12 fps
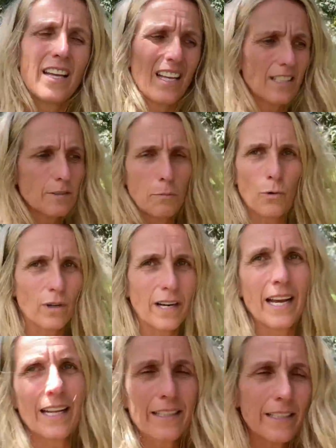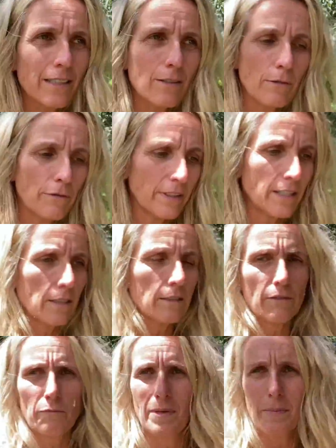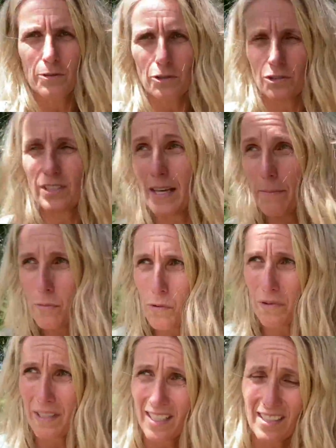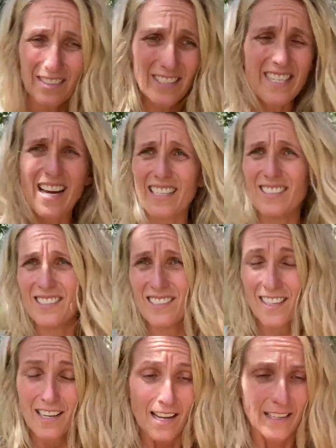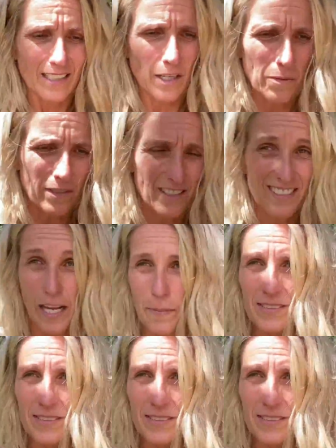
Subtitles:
it's more handy and convenient if people just can book the nights they want to stay.